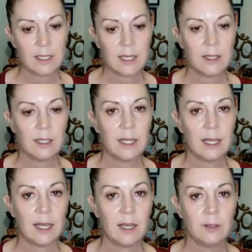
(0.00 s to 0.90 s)
And together
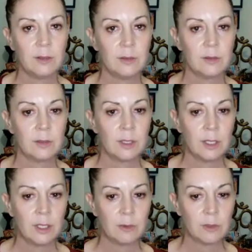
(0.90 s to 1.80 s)
now,
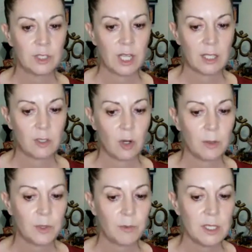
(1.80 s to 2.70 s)
we'll chant
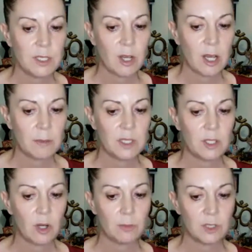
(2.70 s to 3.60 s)
Om 3 times
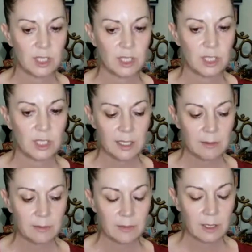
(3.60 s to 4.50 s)
and Om
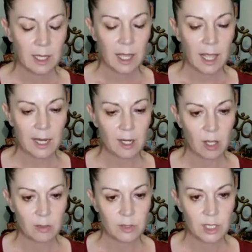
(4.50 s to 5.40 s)
Shanti,
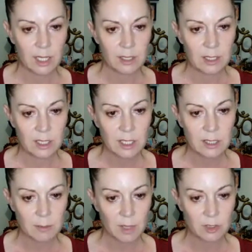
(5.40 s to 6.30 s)
and I'll chant the
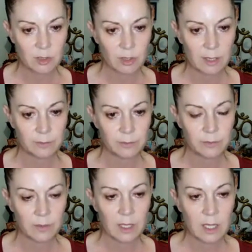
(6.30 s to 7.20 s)
Shanti mantra
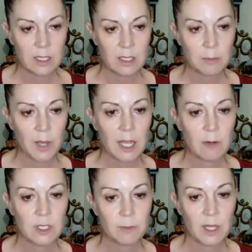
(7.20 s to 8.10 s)
to pay
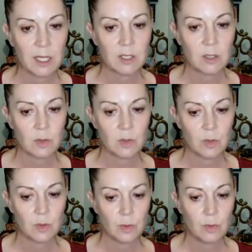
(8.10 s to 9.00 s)
respect
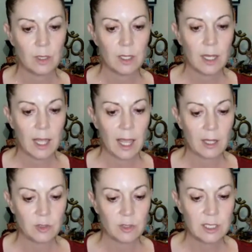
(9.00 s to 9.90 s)
to
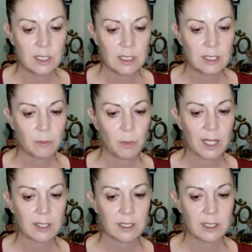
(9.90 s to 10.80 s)
our traditions and
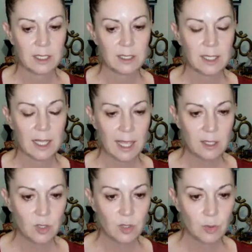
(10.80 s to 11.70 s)
practices
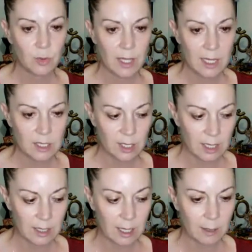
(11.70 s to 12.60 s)
and to each
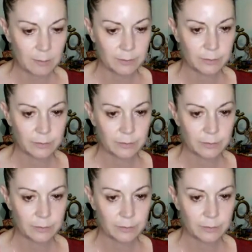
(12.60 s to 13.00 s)
other.